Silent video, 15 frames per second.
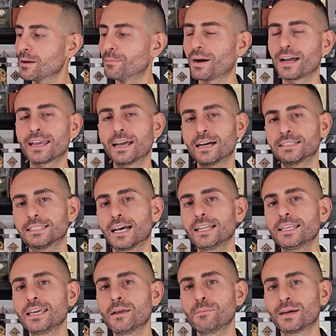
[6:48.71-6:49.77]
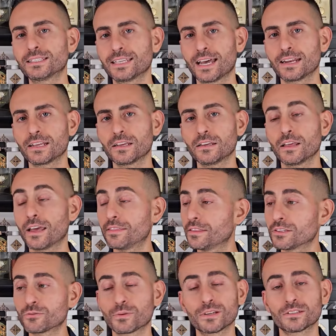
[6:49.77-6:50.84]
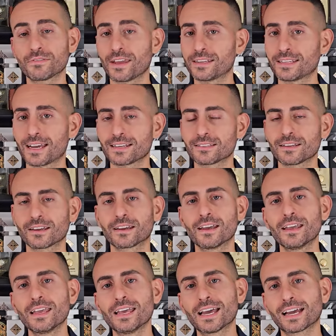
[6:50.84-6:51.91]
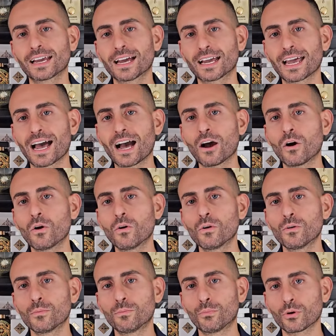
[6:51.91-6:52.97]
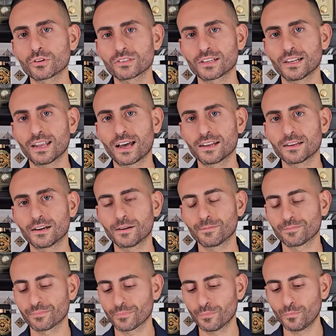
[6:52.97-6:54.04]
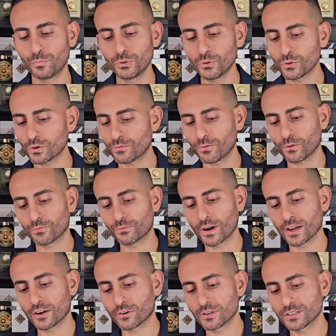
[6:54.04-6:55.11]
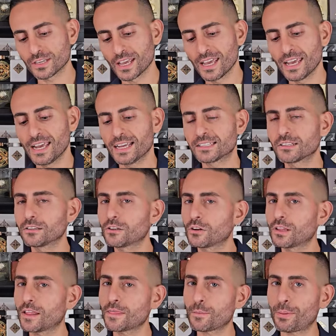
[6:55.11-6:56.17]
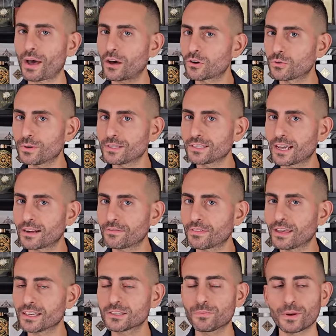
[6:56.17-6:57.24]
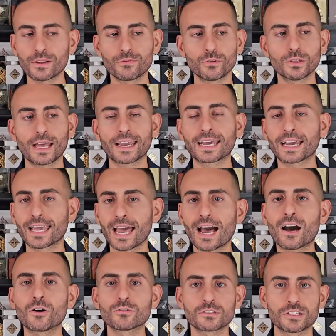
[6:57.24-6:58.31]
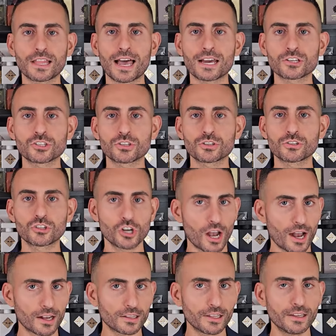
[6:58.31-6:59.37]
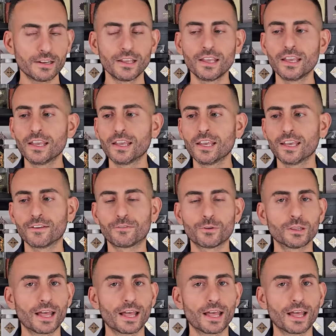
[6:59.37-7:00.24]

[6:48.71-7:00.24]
by Atelier Materi, and this one is fantastic. Cacao Porcelana. Beautiful fragrance. It's a little on the powdery side of things, but if you like cacao slash chocolate, if you